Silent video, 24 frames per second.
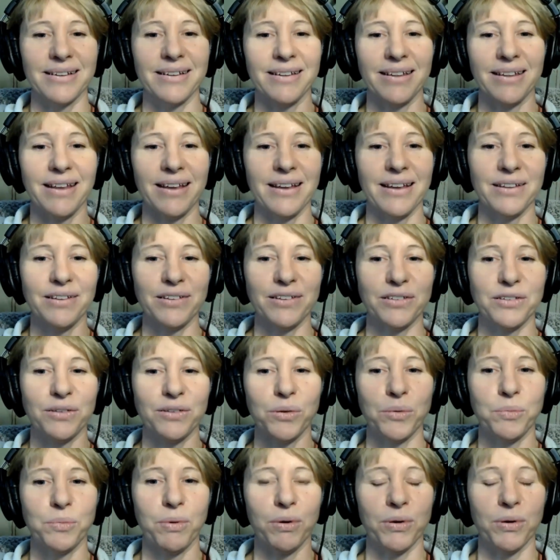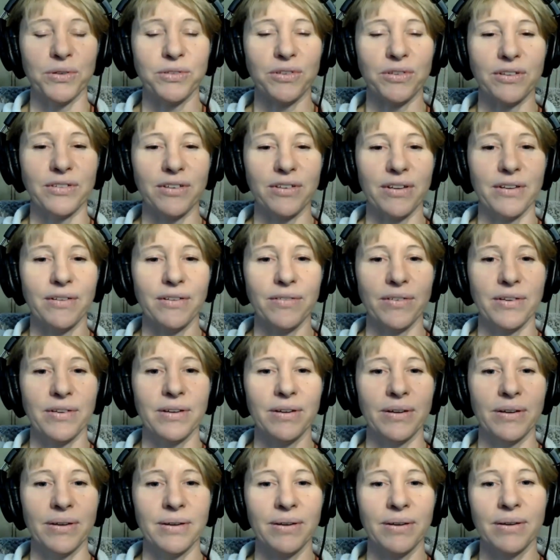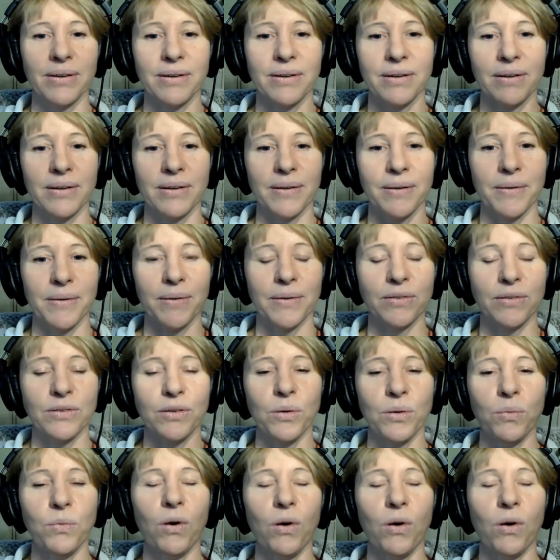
yeah, it's so positive. So,